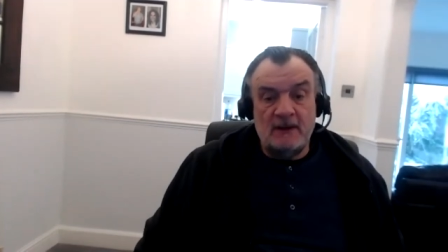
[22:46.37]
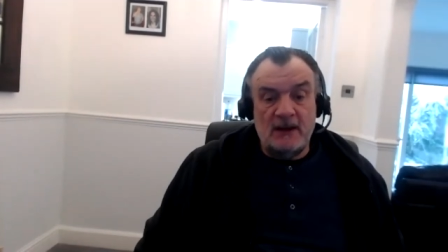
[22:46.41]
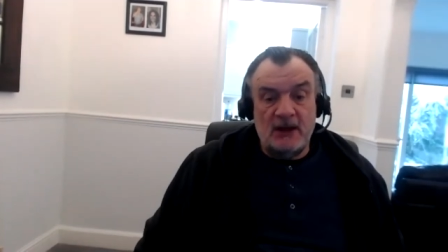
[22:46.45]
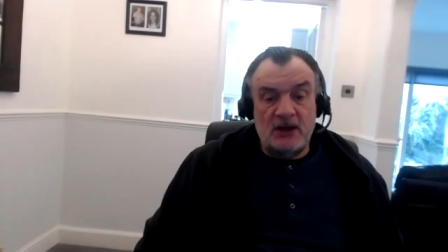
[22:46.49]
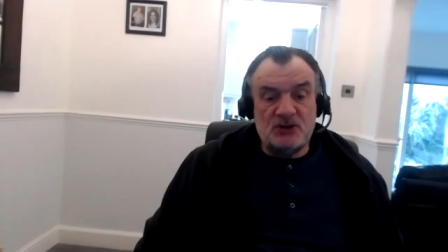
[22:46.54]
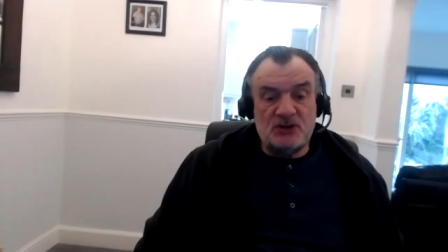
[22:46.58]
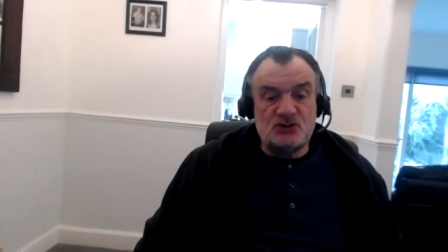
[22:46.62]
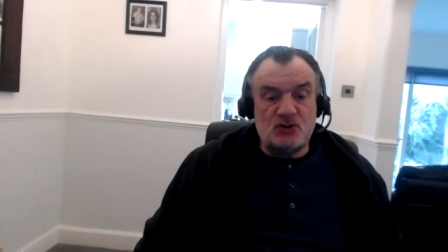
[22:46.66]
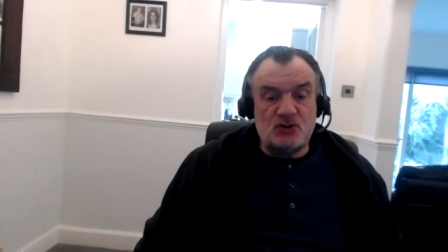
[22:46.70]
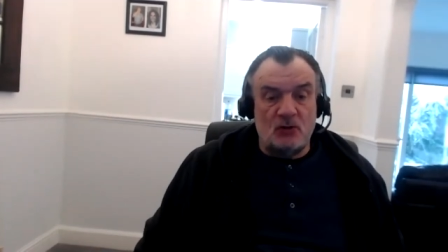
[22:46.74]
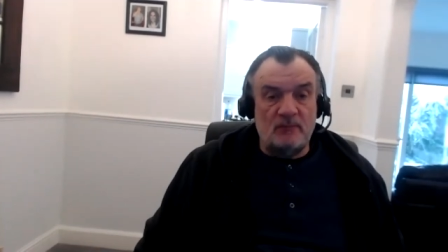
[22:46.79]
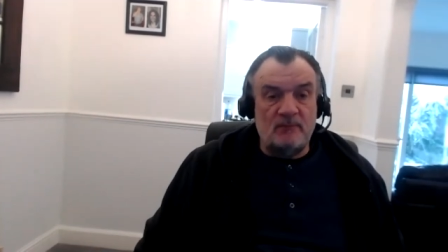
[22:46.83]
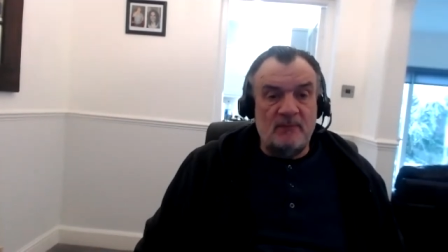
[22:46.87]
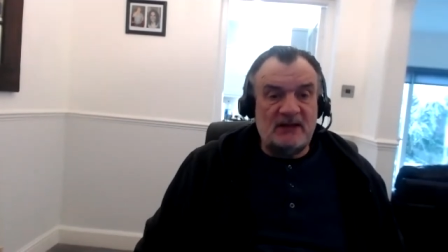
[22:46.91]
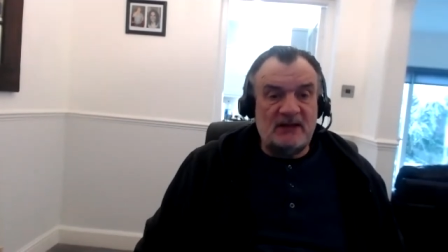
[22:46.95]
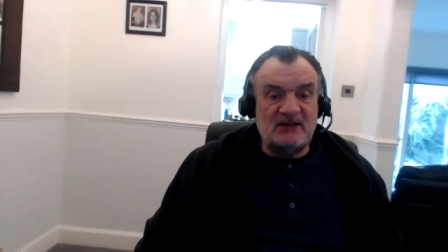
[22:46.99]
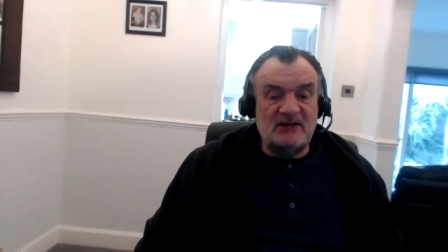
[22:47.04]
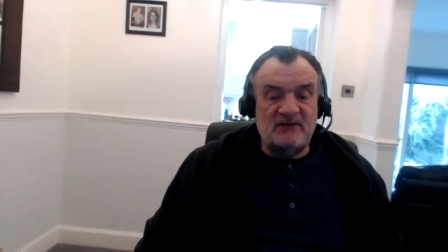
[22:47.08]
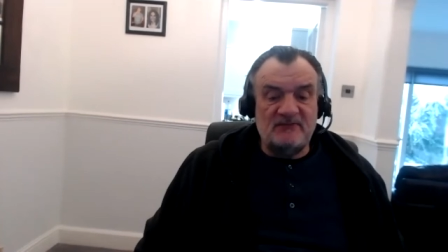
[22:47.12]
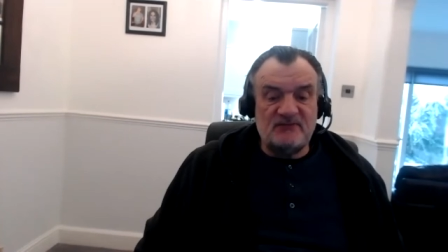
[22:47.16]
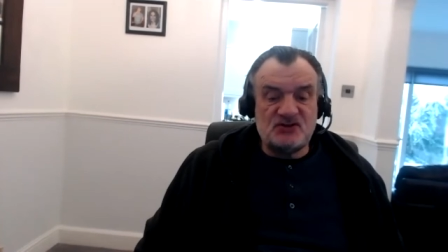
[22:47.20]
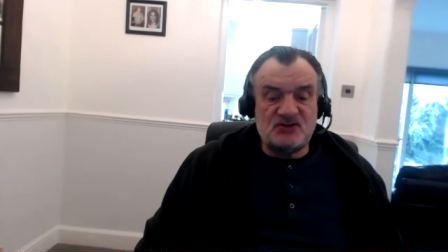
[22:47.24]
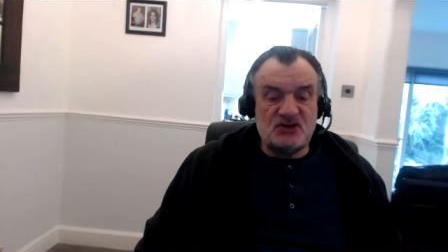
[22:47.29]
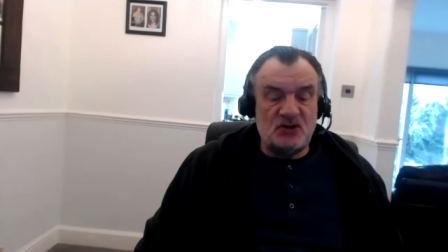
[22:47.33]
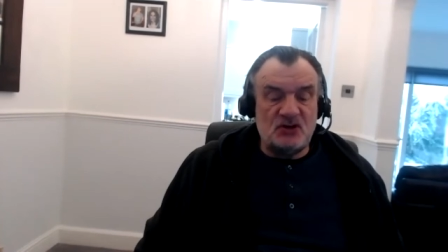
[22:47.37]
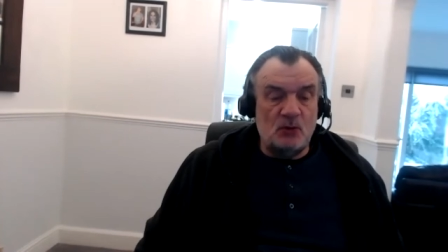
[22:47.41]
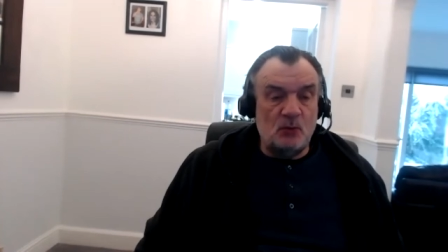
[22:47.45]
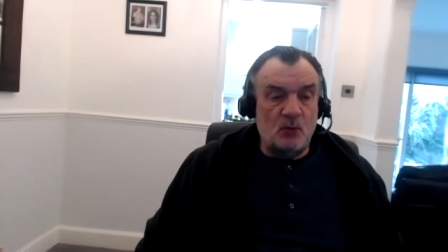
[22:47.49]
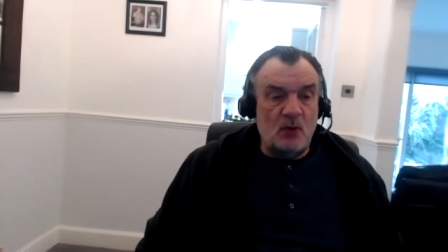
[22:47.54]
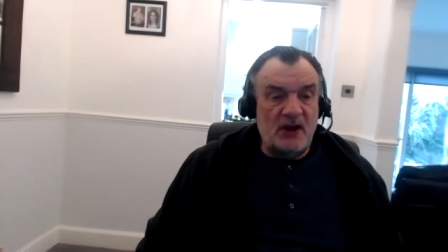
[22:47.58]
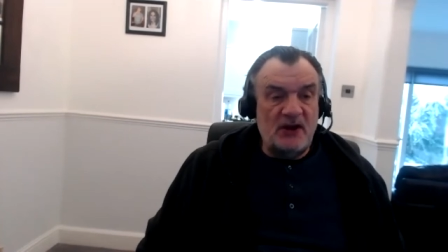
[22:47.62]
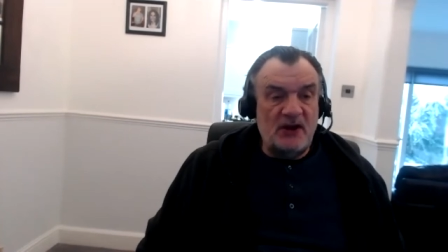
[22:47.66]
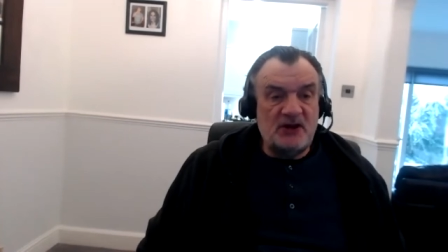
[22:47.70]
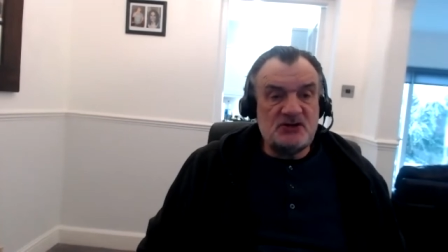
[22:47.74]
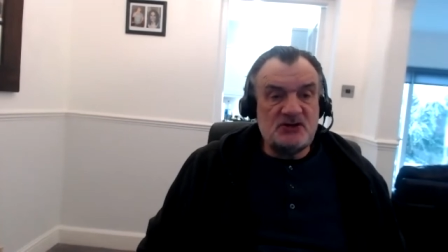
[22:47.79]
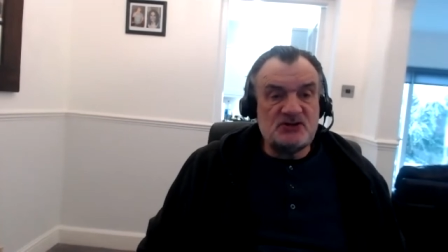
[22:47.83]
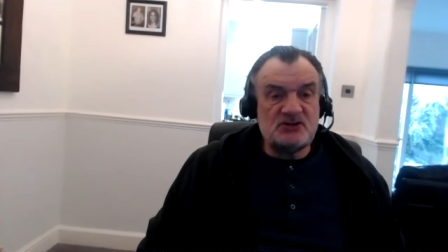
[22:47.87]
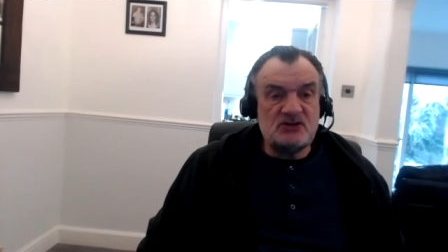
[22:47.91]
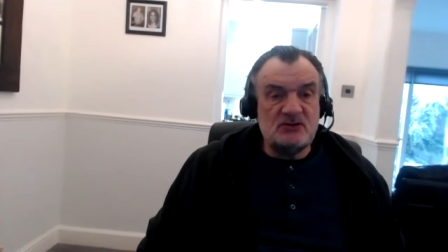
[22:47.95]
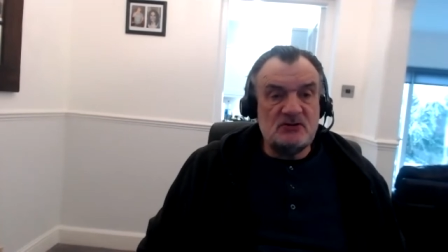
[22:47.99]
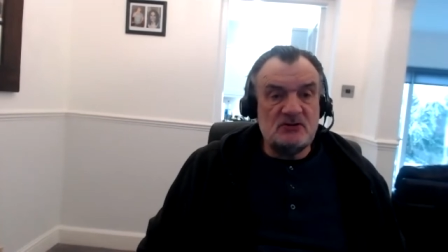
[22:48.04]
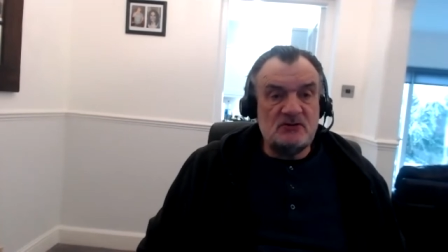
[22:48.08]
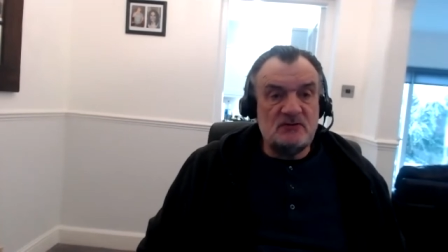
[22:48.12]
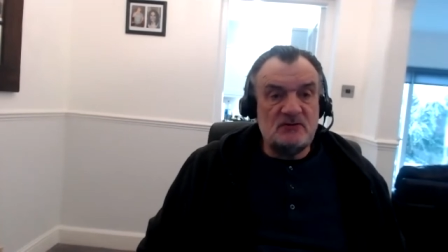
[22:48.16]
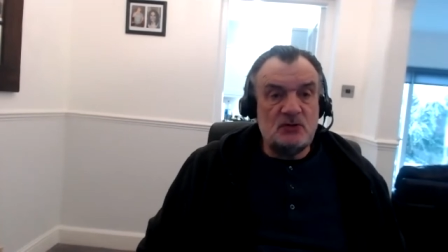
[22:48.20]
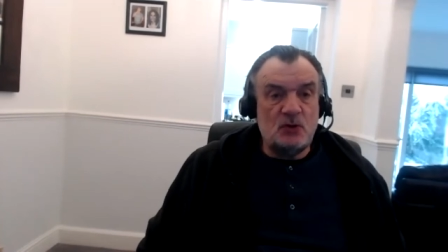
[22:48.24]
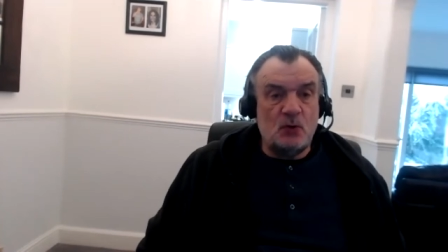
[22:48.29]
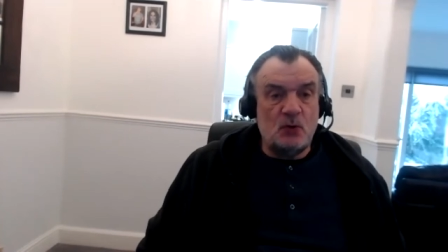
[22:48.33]
He's got magnificent awareness
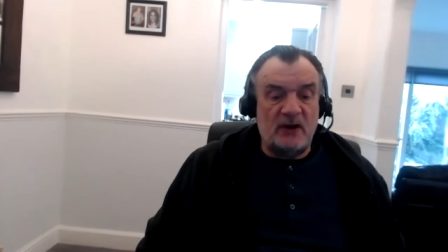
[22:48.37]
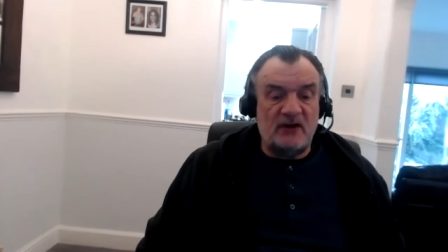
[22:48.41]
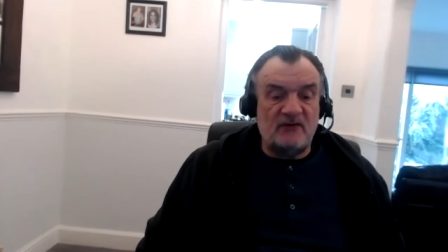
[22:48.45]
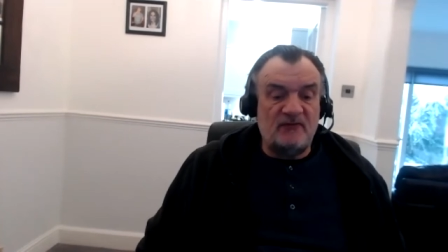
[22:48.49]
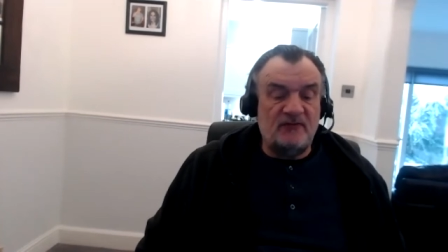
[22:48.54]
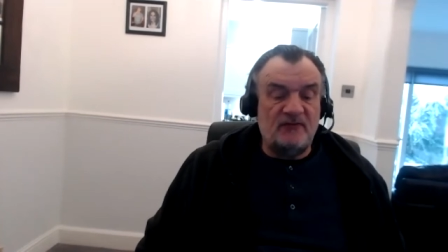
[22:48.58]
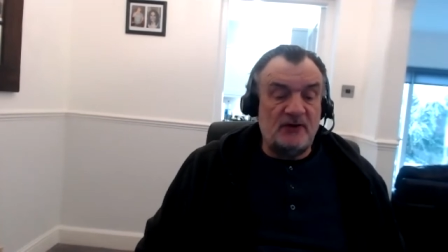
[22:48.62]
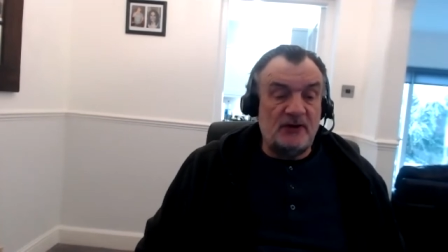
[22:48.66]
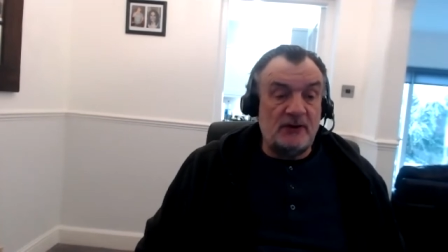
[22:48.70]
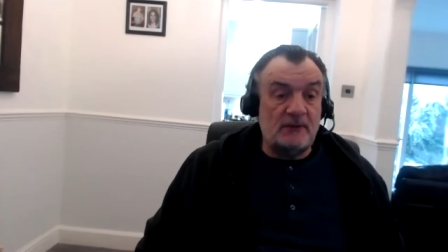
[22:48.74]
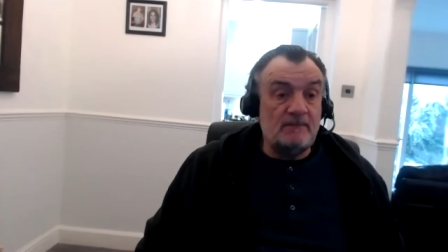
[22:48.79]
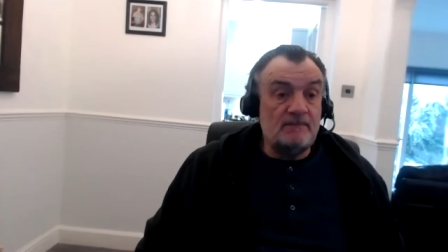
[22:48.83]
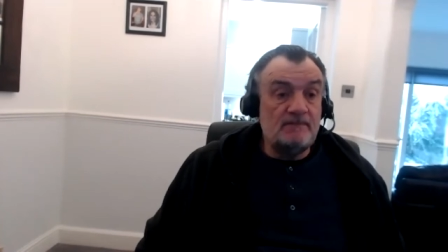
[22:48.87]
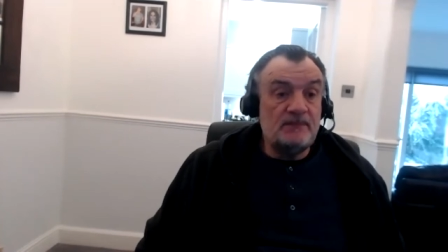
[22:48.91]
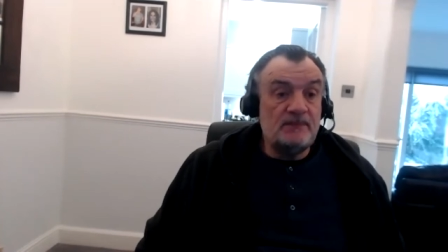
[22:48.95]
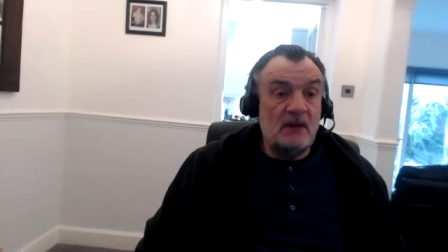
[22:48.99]
and quick feet